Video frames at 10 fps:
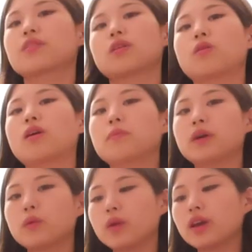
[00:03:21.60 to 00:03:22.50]
So on
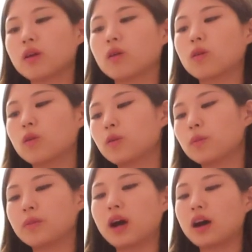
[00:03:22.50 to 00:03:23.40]
my way
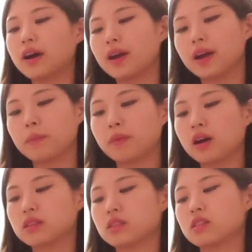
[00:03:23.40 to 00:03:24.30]
home, I
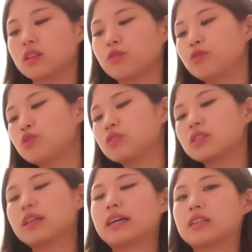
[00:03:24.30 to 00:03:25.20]
bought a few
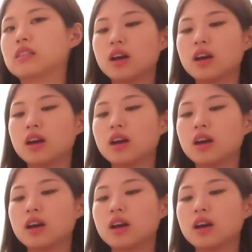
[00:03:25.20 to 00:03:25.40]
snacks.